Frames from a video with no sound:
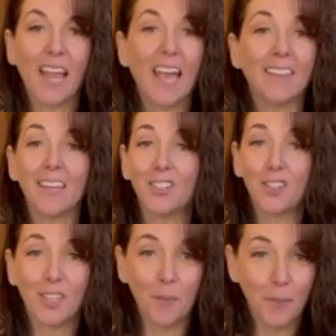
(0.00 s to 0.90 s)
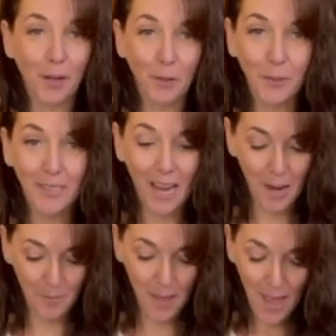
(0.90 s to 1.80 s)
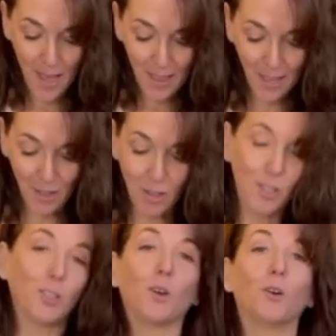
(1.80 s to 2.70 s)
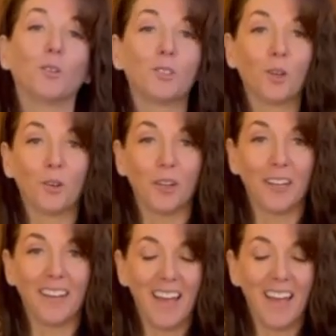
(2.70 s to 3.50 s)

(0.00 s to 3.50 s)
and they just get better with time. They are so, so good.